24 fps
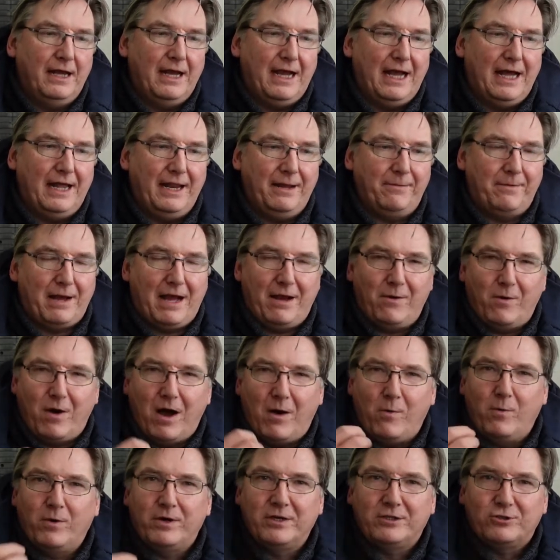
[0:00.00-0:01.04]
And I
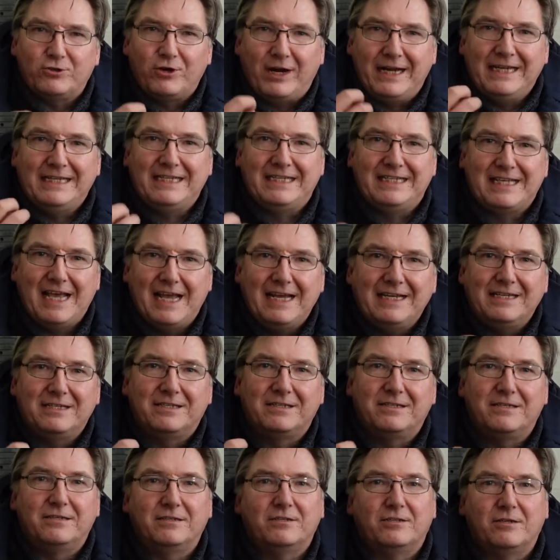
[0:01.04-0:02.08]
want to try and
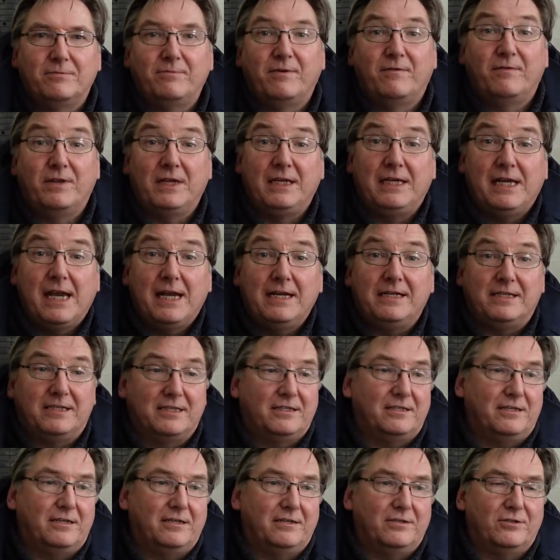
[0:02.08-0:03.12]
taste some of the
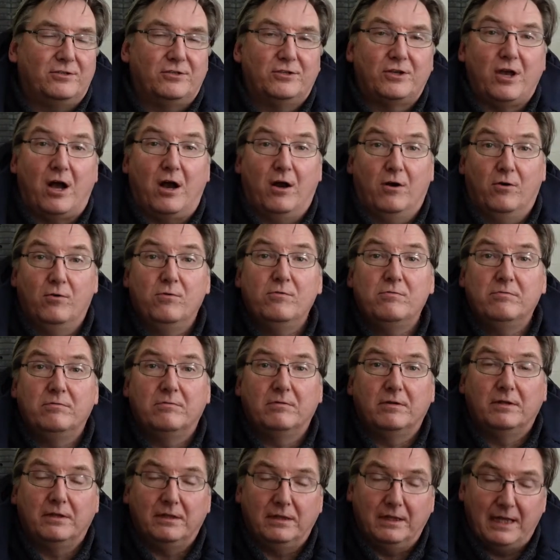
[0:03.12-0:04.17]
yeast. So
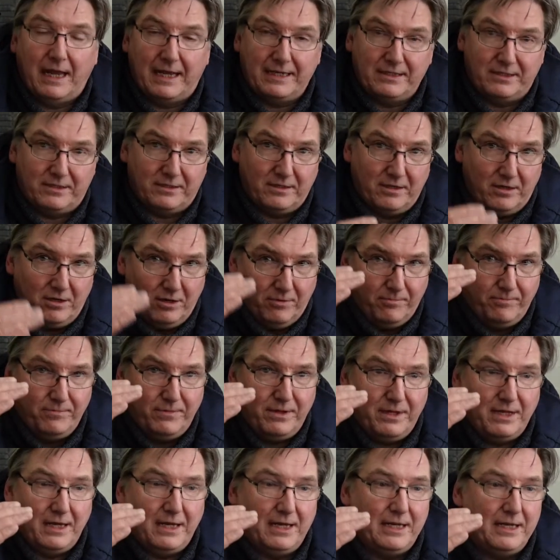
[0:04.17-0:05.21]
let's up
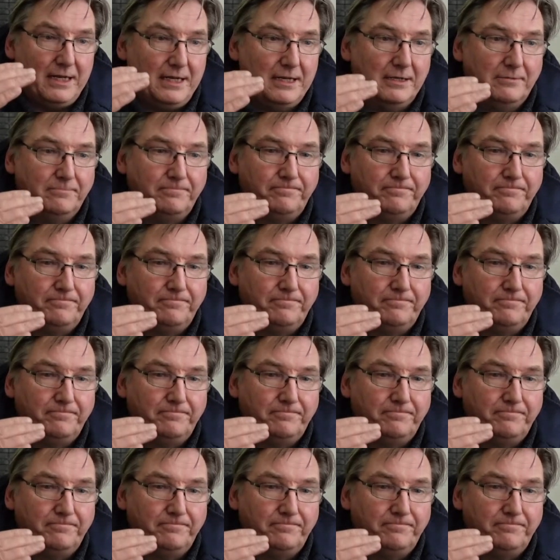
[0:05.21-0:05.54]
the